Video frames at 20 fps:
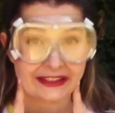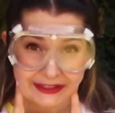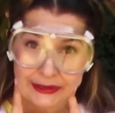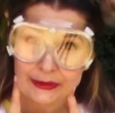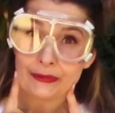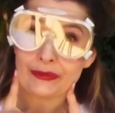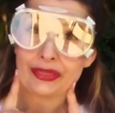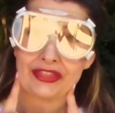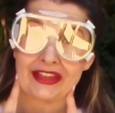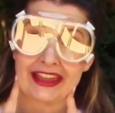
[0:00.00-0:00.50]

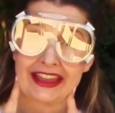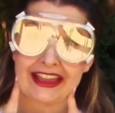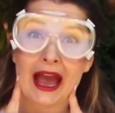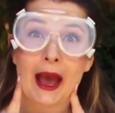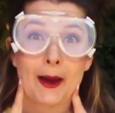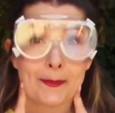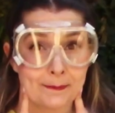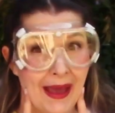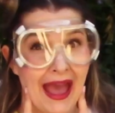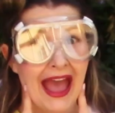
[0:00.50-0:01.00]
you think
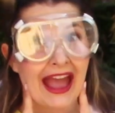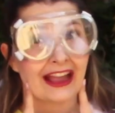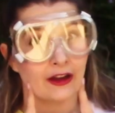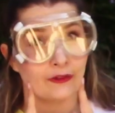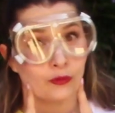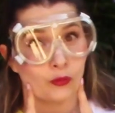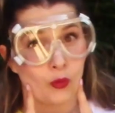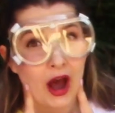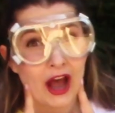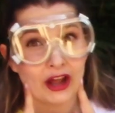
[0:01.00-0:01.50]
a bag
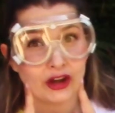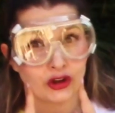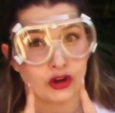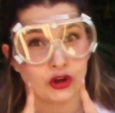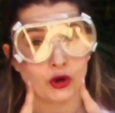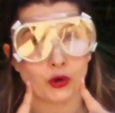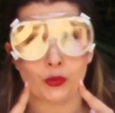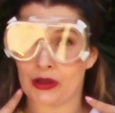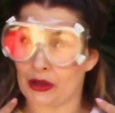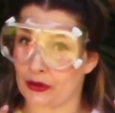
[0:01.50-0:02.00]
of
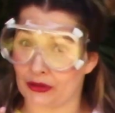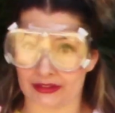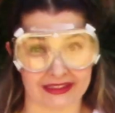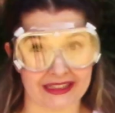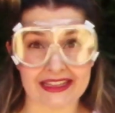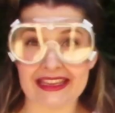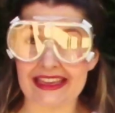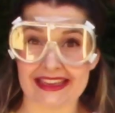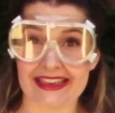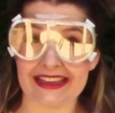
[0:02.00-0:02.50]
water will
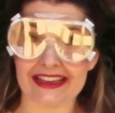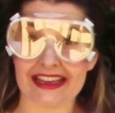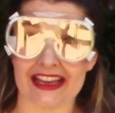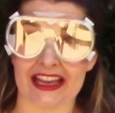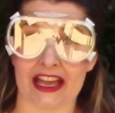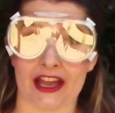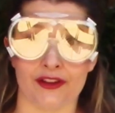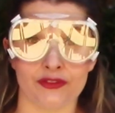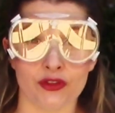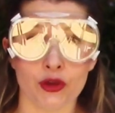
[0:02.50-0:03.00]
leak
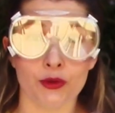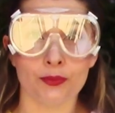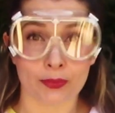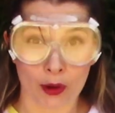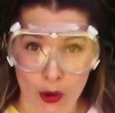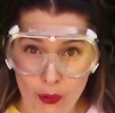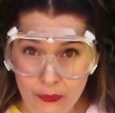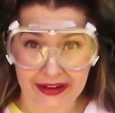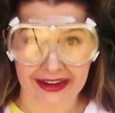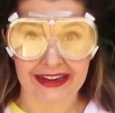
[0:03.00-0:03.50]
if you
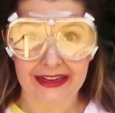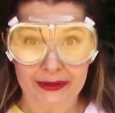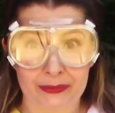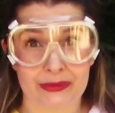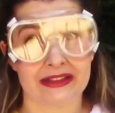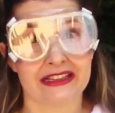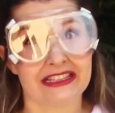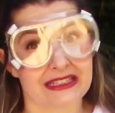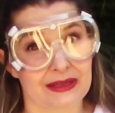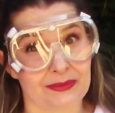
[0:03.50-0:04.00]
poke it
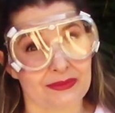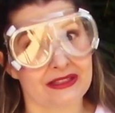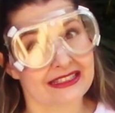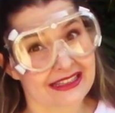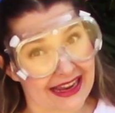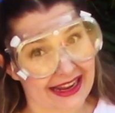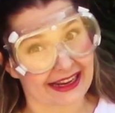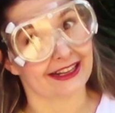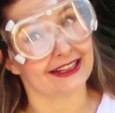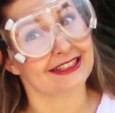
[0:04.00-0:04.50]
with some
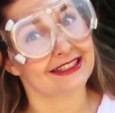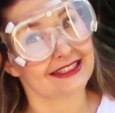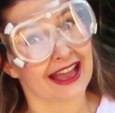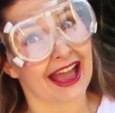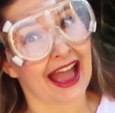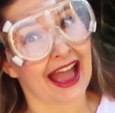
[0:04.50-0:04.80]
sticks?